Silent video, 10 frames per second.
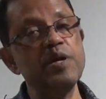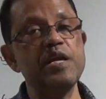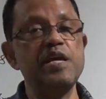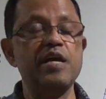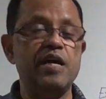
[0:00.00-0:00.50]

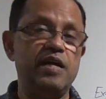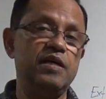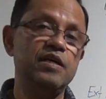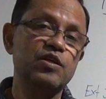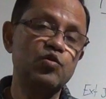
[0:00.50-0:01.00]
here,
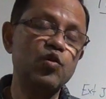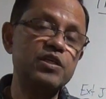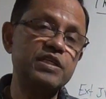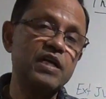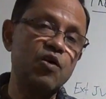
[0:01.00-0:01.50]

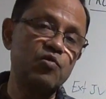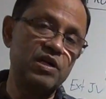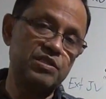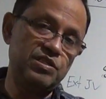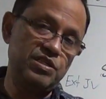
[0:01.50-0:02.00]
thoracic
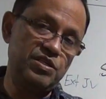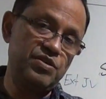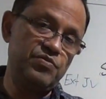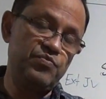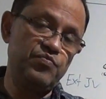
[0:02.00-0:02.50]
outlet
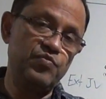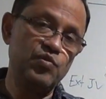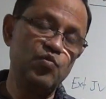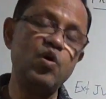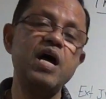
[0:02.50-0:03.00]
syndrome.
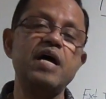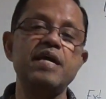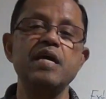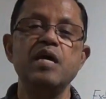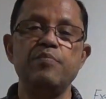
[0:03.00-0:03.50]
Why?
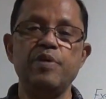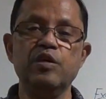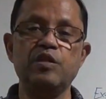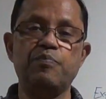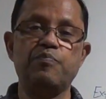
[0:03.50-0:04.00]

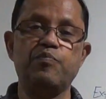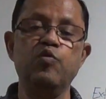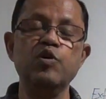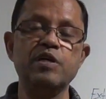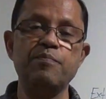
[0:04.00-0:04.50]
Because the
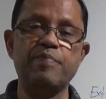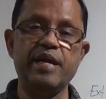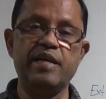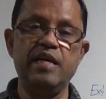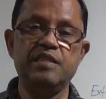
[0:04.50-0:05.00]
full-term
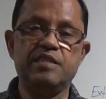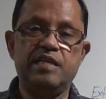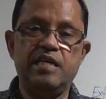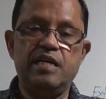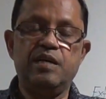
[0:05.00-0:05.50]
pregnancy,
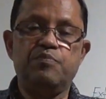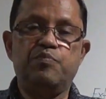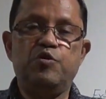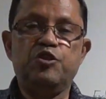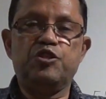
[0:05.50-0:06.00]
it
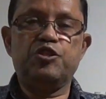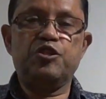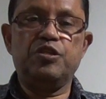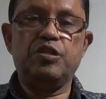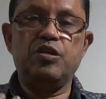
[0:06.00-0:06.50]

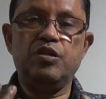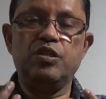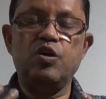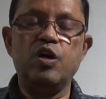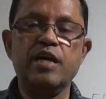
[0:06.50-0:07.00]
pushes
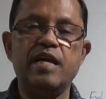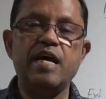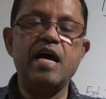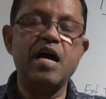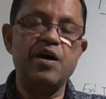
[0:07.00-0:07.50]
the organ
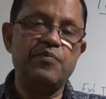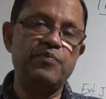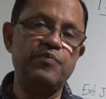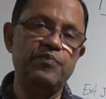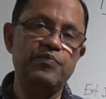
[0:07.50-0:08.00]
up.
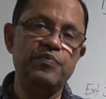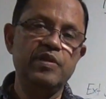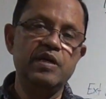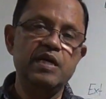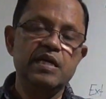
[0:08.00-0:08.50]

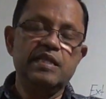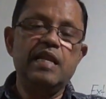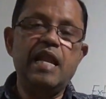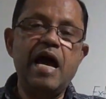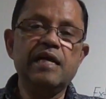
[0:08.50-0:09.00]
The
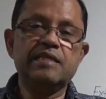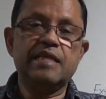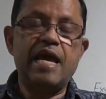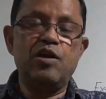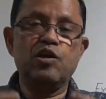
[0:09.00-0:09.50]
lungs
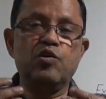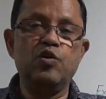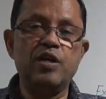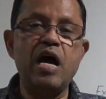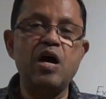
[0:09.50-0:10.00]
cannot
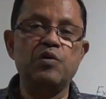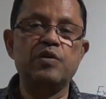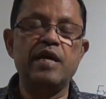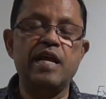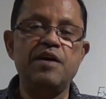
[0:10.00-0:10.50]
go
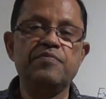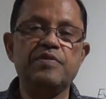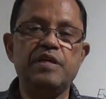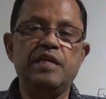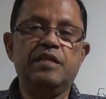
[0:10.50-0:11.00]
down enough,
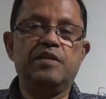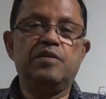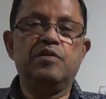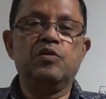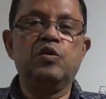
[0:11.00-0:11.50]
it
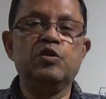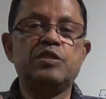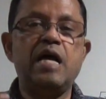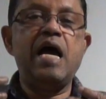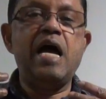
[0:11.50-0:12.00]

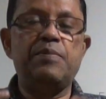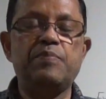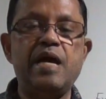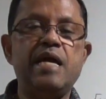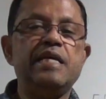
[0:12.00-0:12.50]
goes
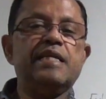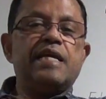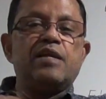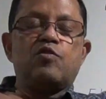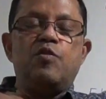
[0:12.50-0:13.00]
up and it
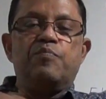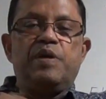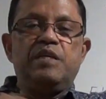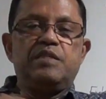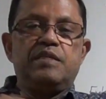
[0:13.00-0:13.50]
can
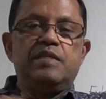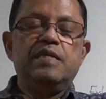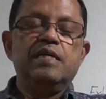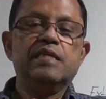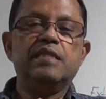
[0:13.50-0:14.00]
compress
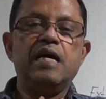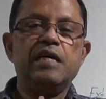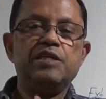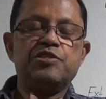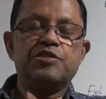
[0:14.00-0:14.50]

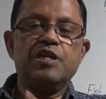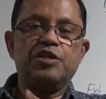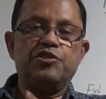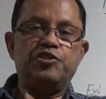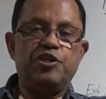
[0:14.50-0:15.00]
the
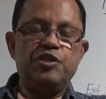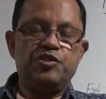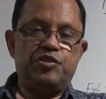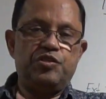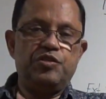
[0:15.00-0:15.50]

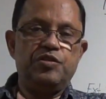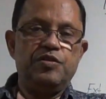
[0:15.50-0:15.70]
structures